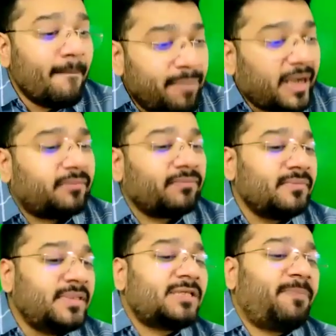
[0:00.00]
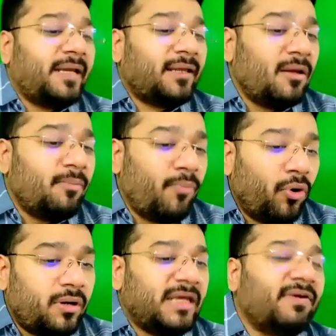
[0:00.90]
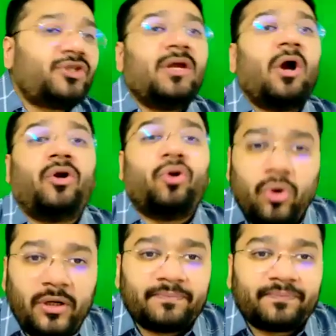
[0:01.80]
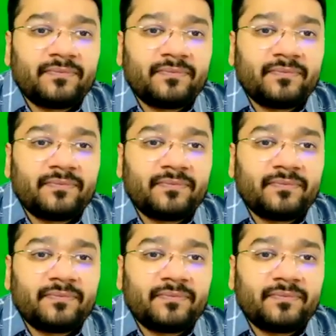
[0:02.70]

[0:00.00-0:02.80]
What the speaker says: But this particular board eventually got old.